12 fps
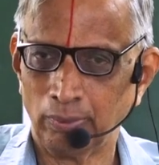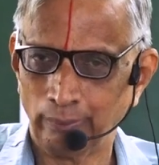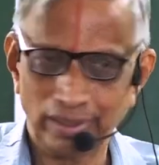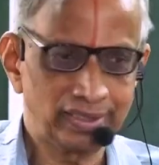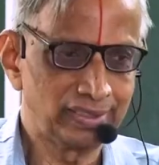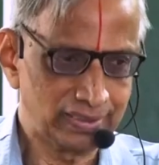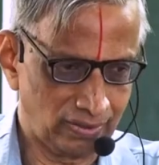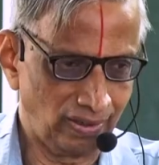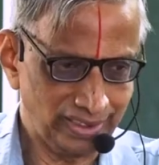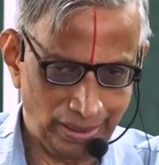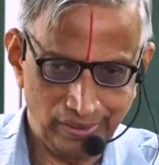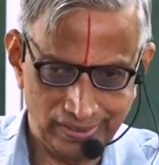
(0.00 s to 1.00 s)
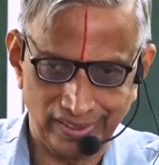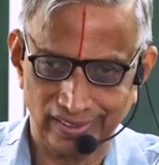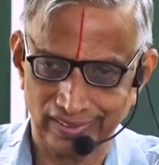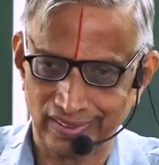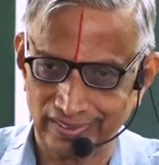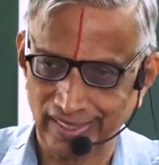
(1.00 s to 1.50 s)
But it is not the empty set
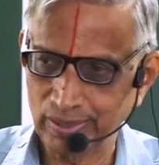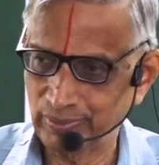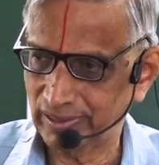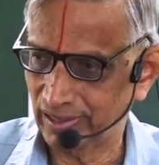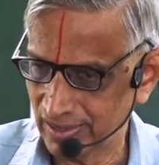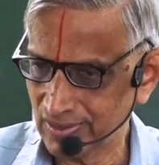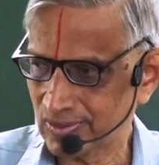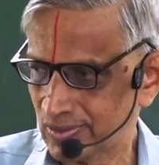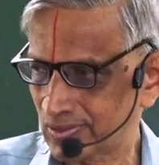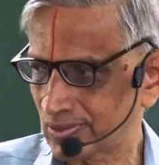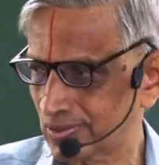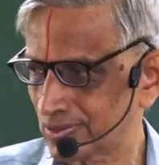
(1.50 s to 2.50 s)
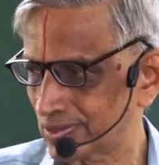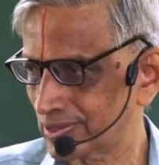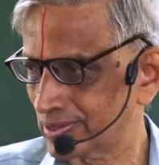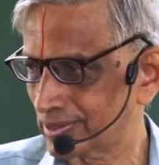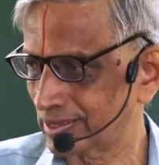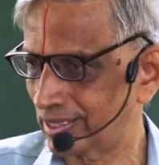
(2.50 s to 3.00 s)
in this case
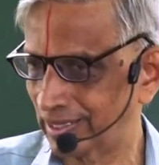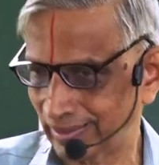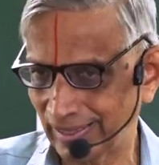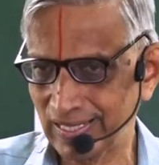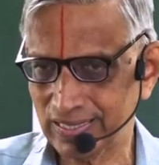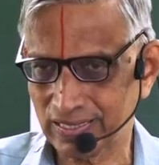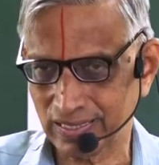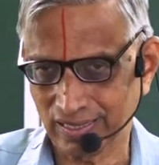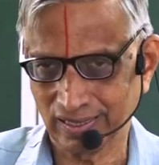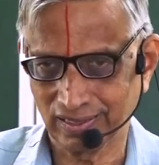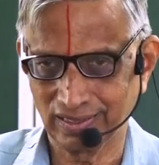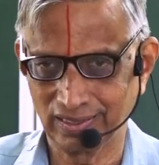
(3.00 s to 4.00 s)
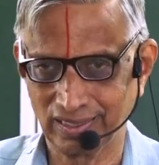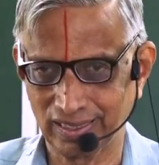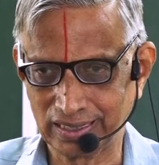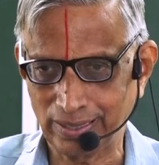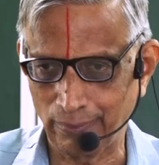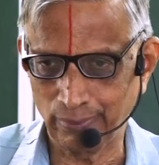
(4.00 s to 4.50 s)
because at least
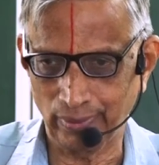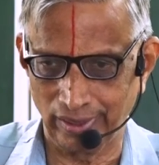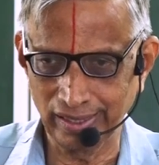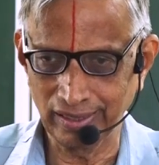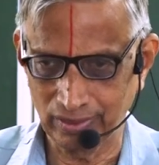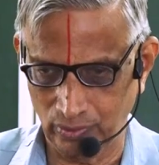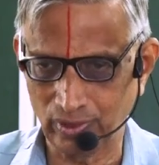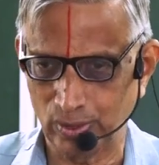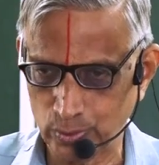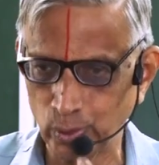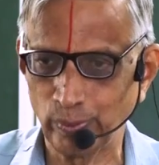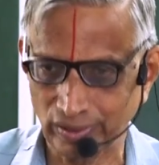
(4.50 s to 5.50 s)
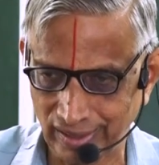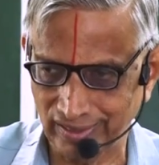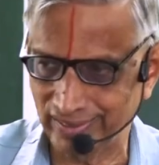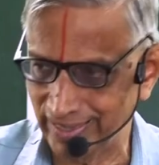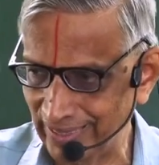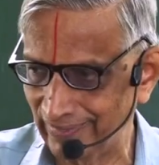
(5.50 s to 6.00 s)
at some point you are assuming that
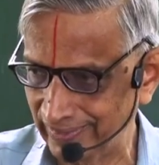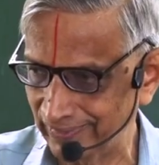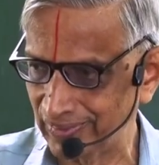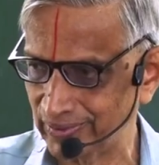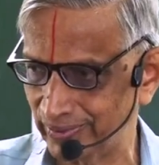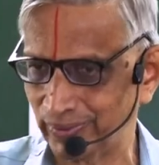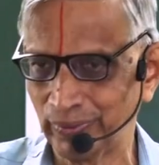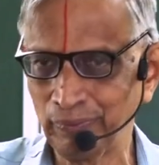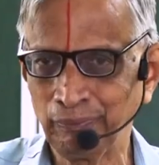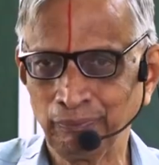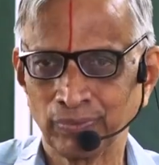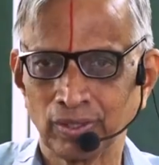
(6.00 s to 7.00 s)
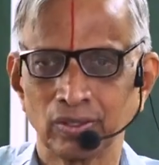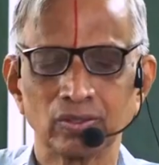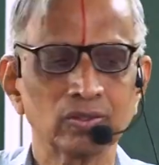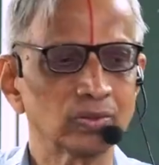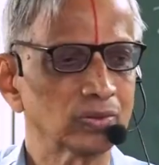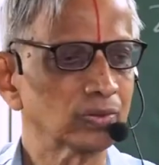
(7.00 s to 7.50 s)
the derivative is 0.
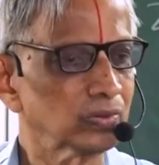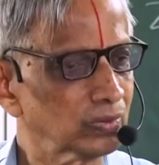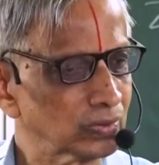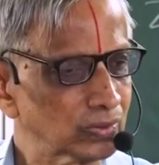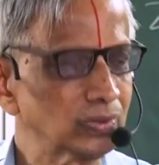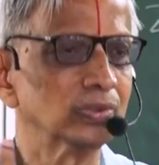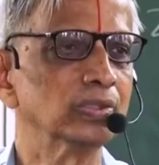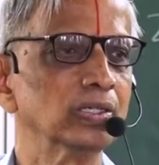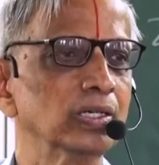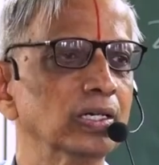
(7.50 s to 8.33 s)
So